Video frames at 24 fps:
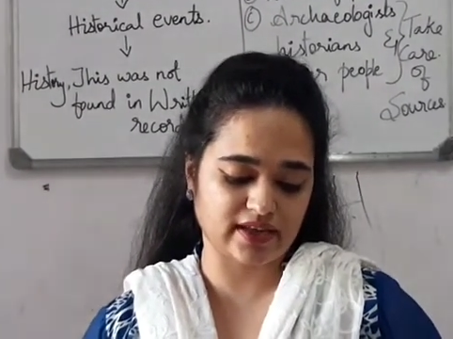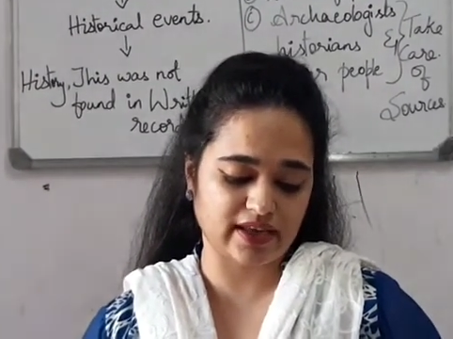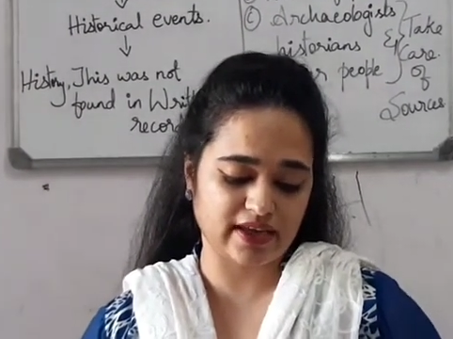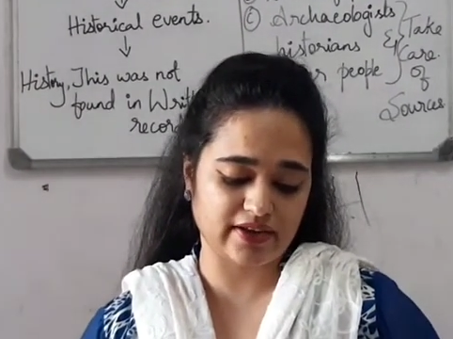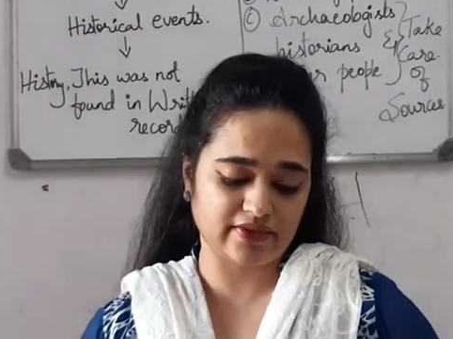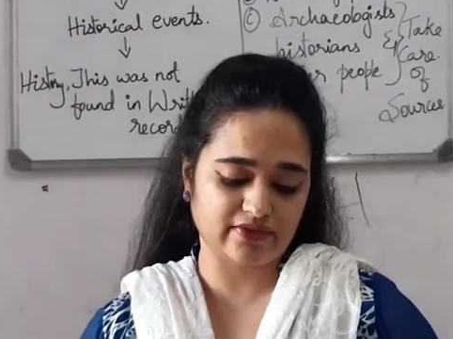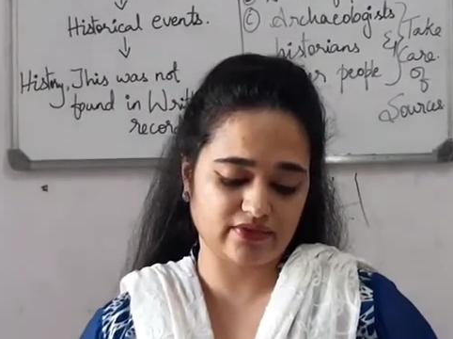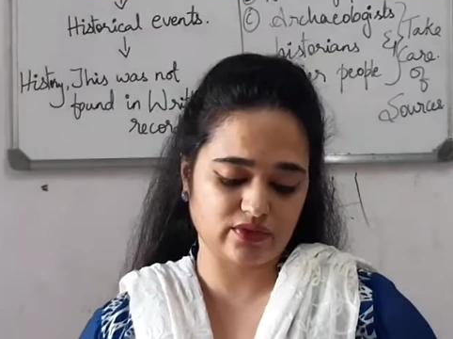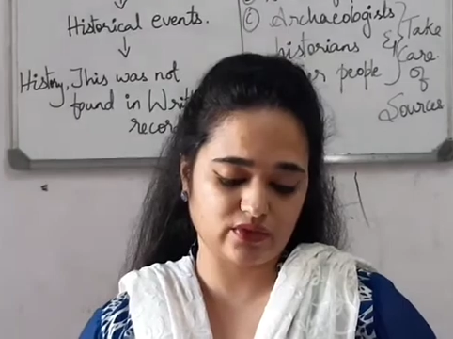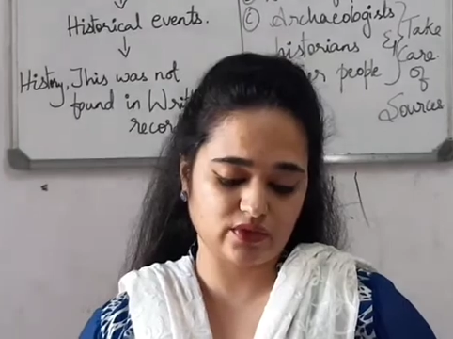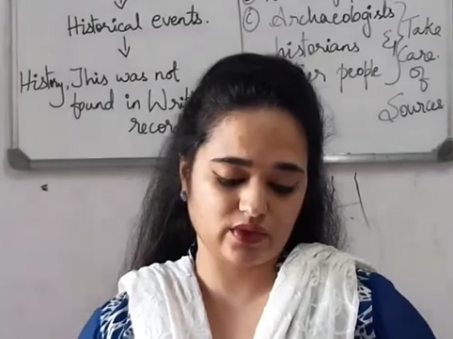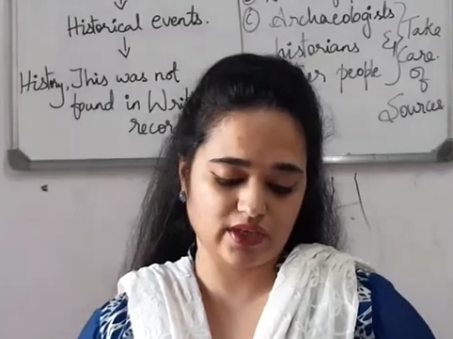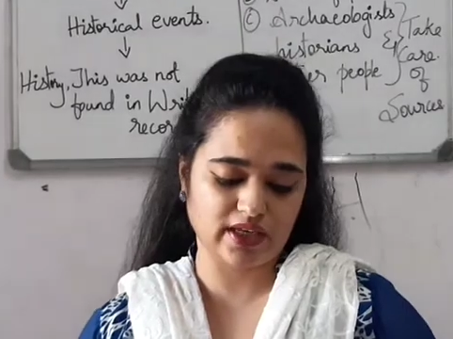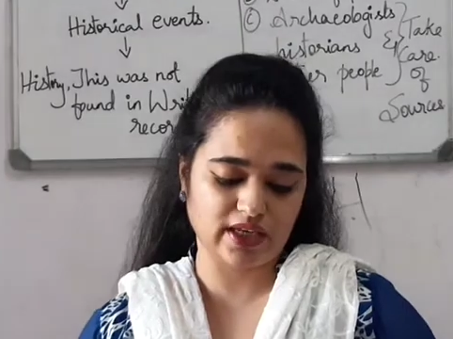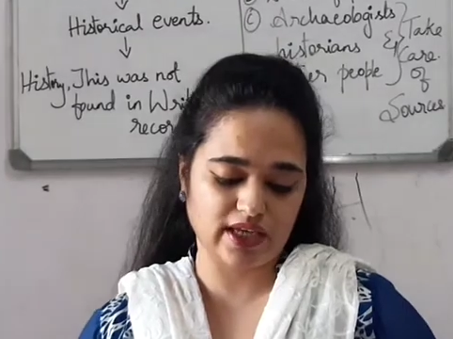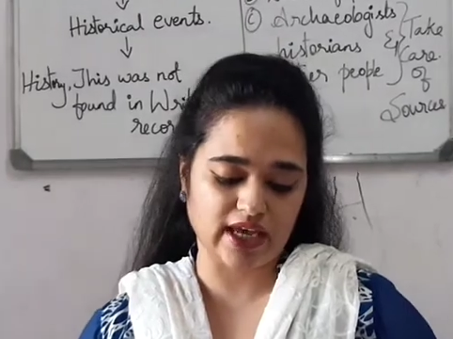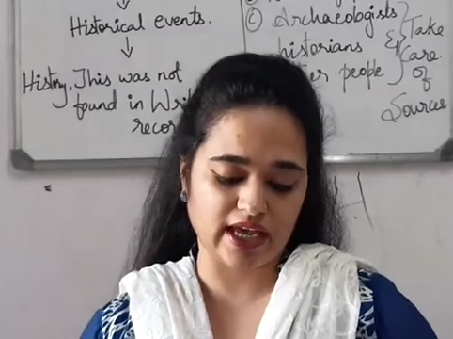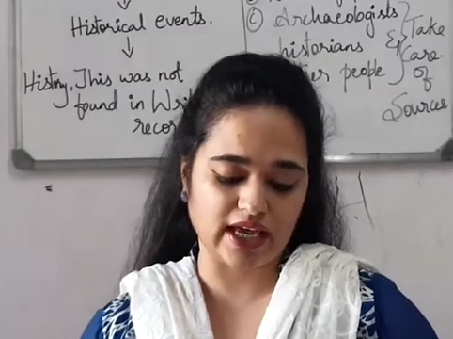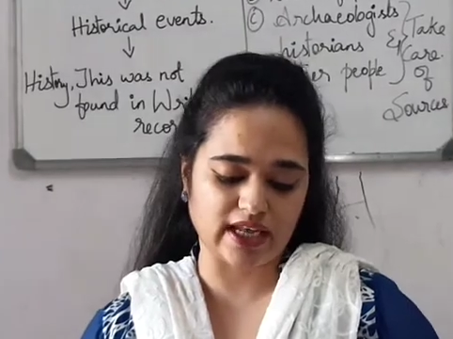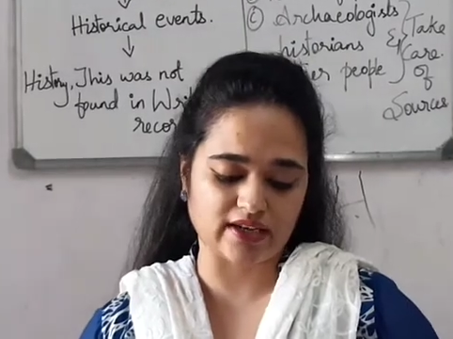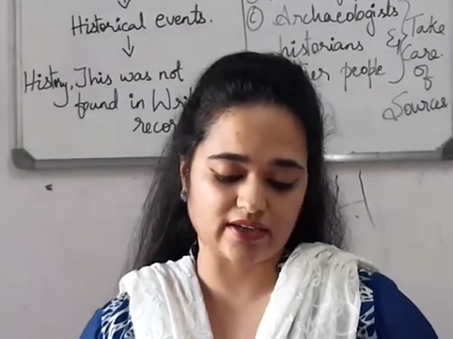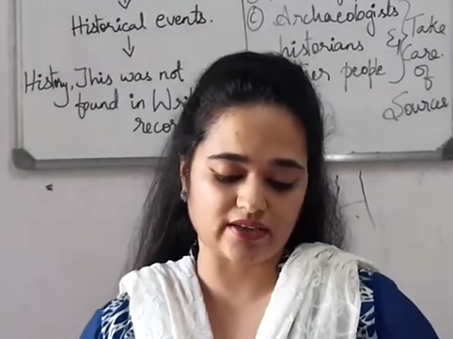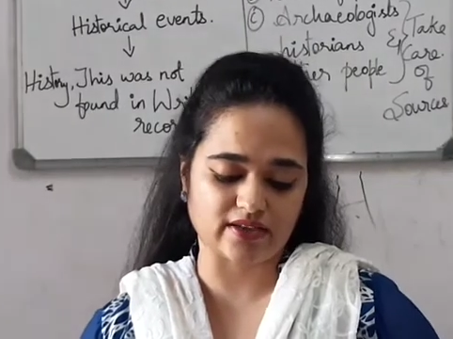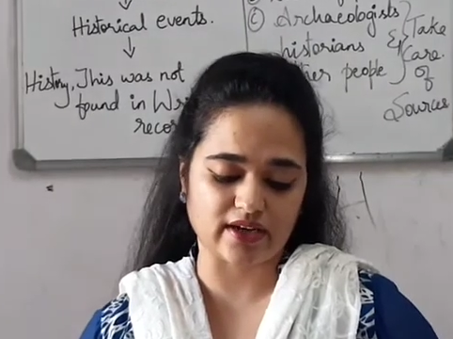carefully
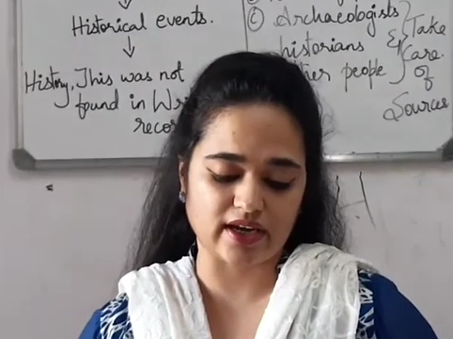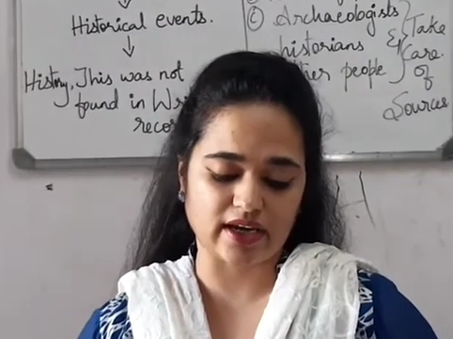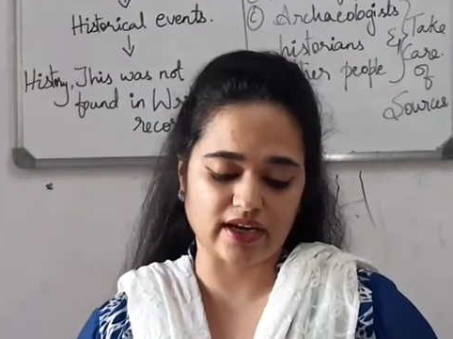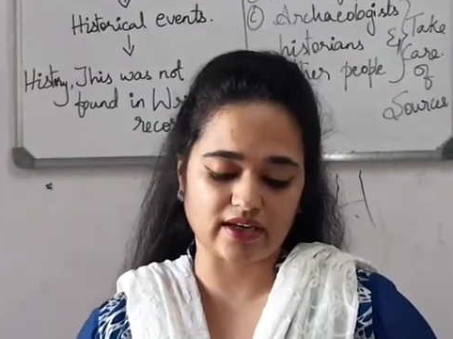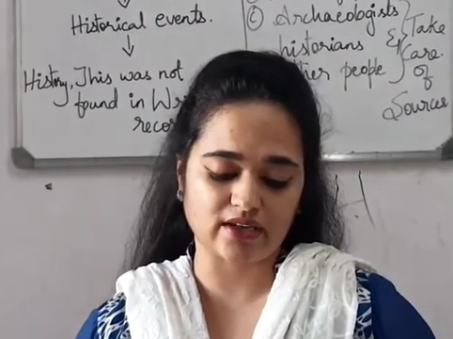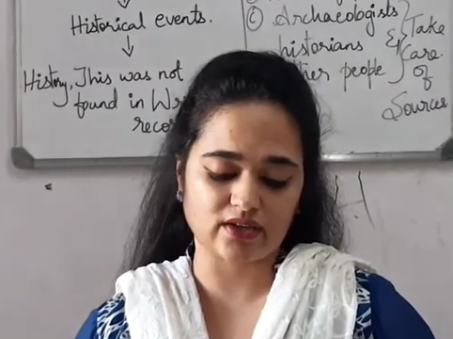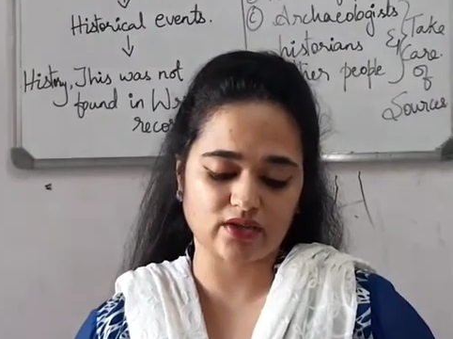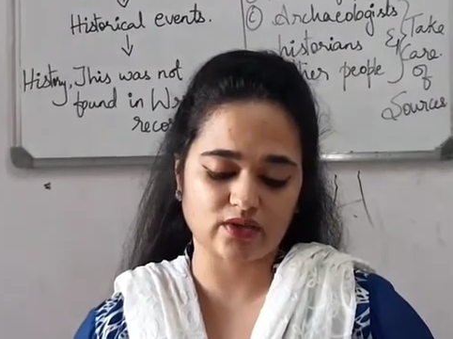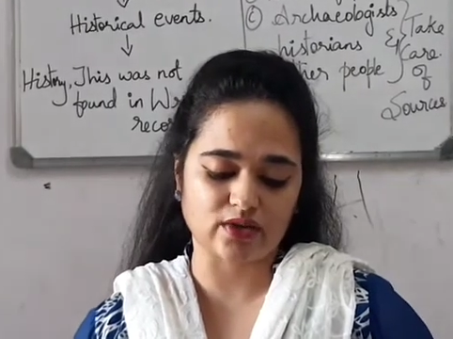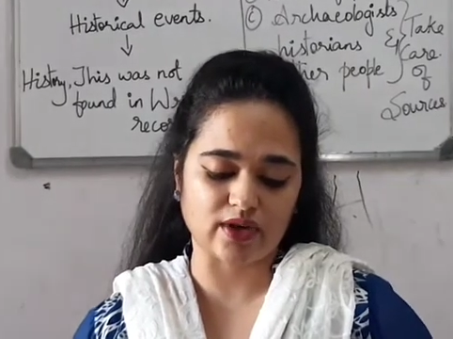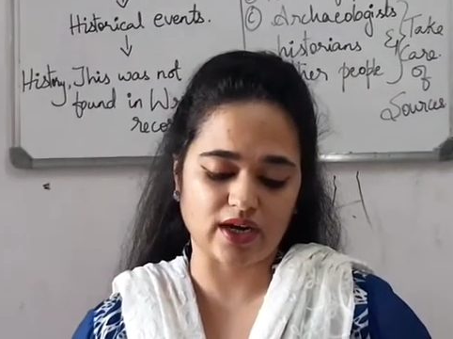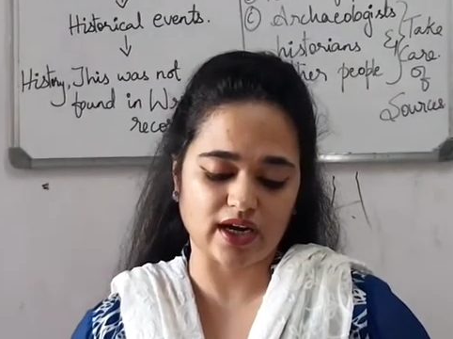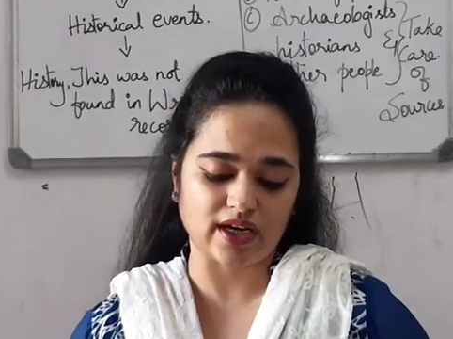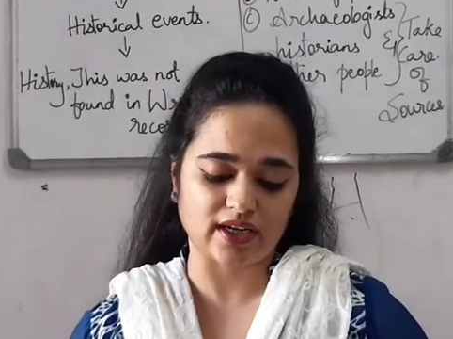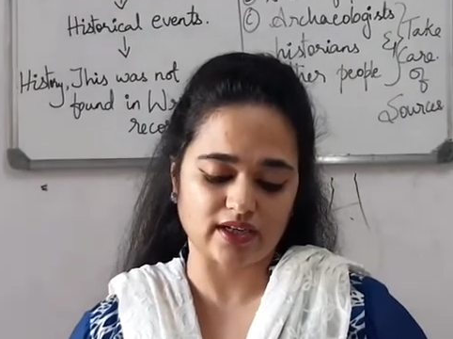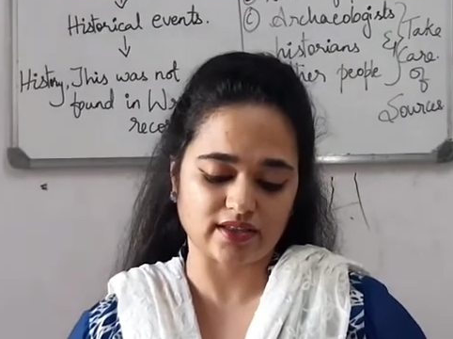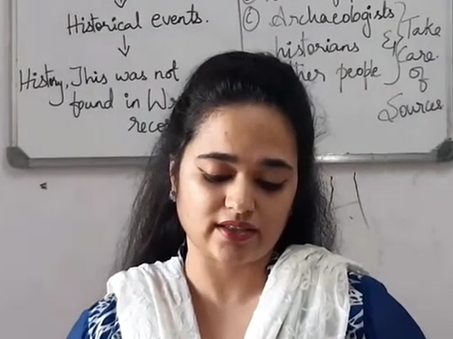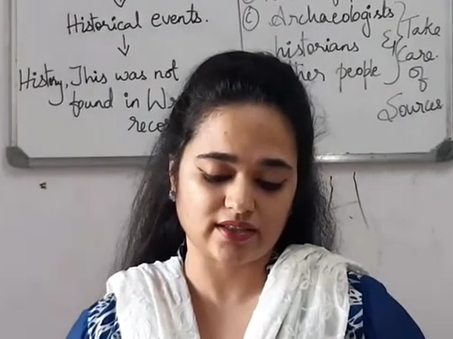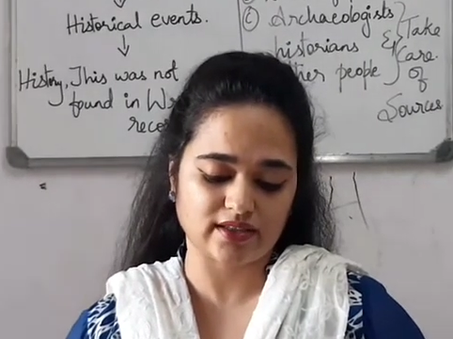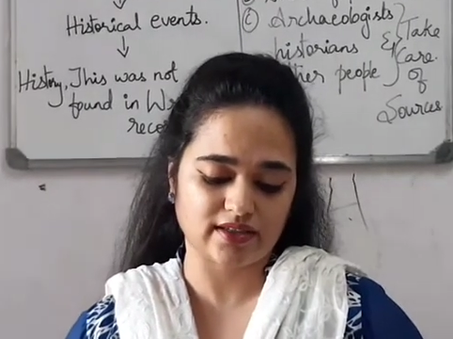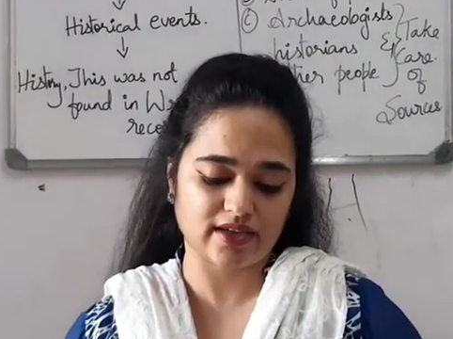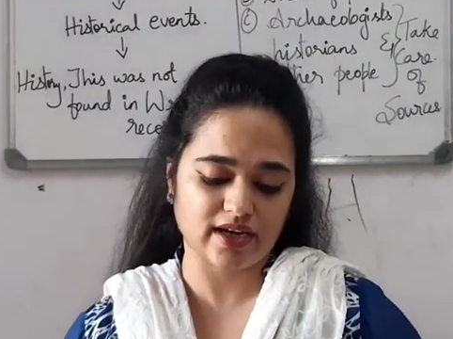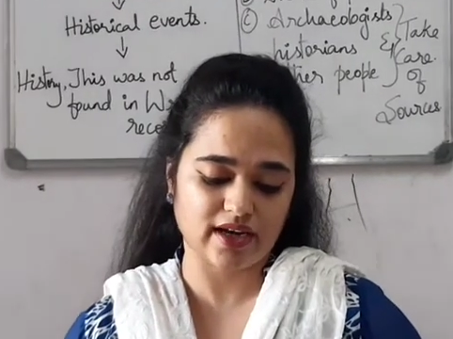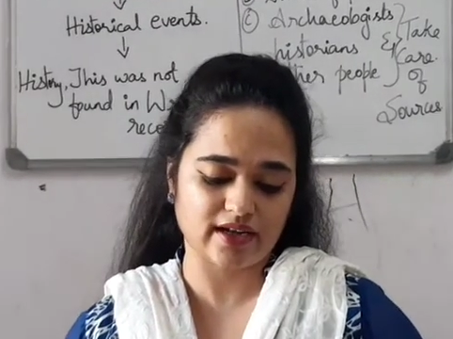and trying to
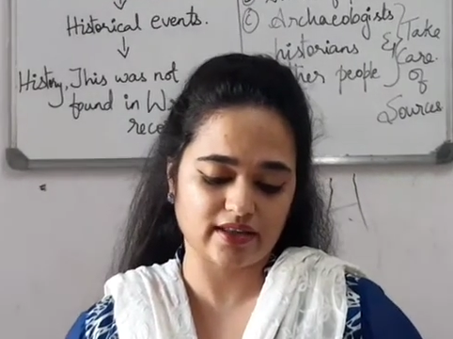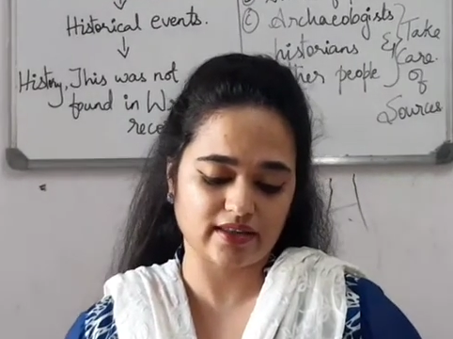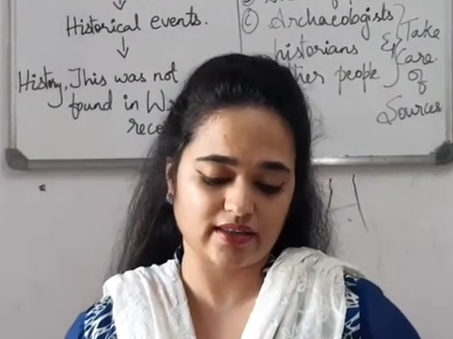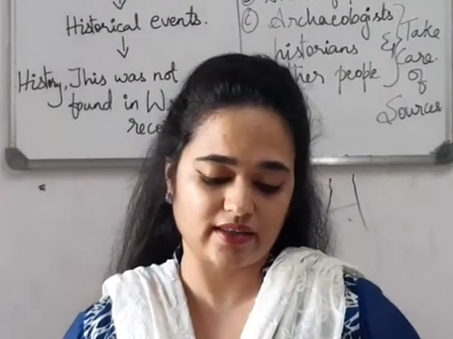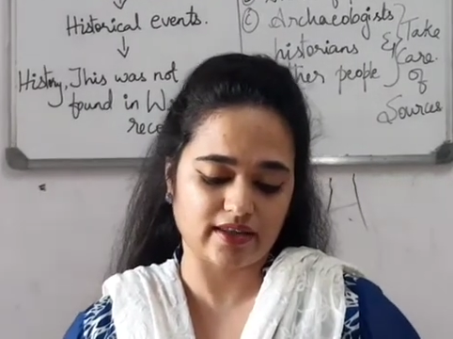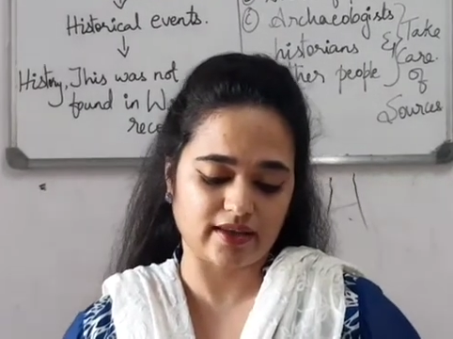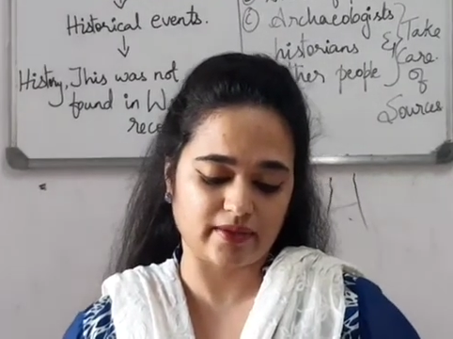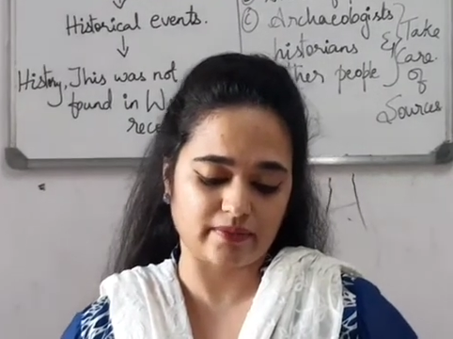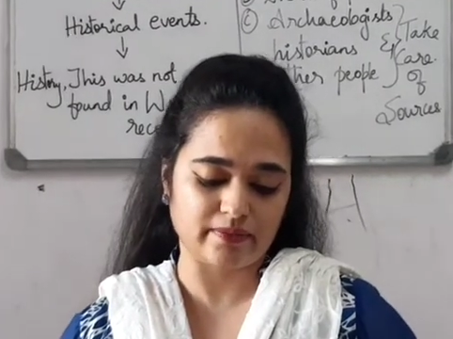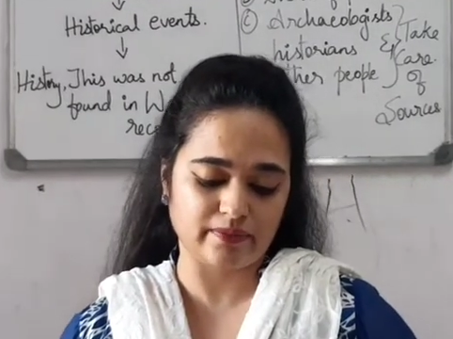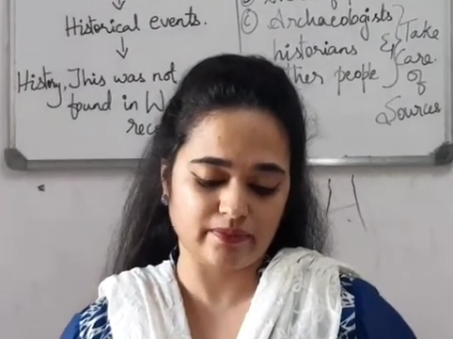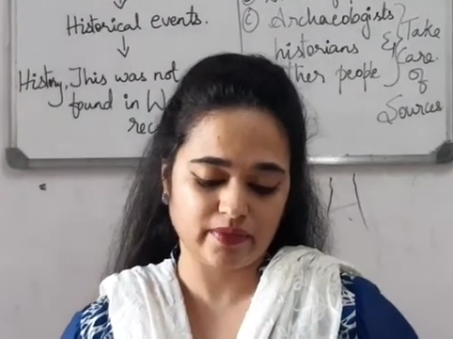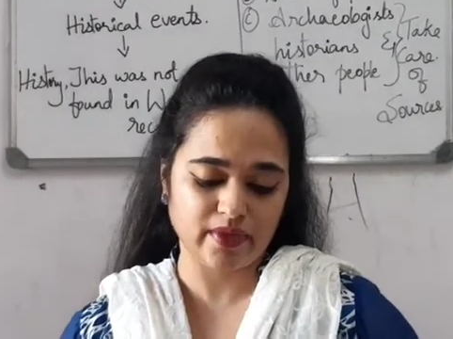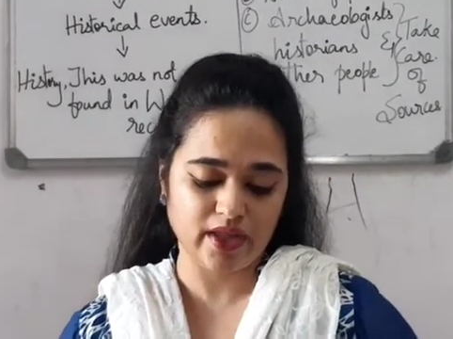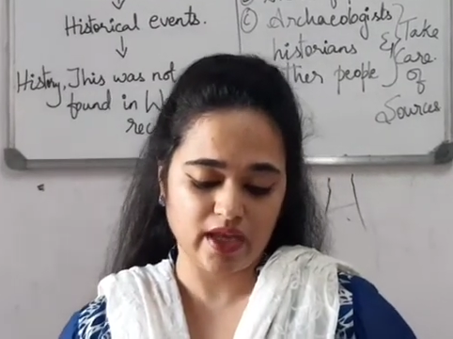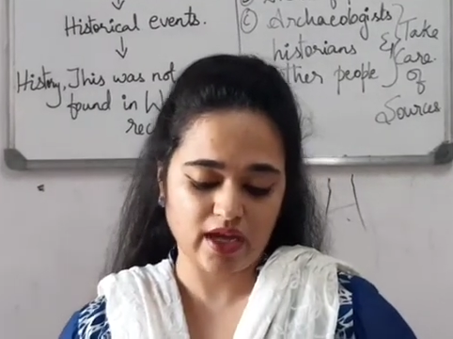understand them,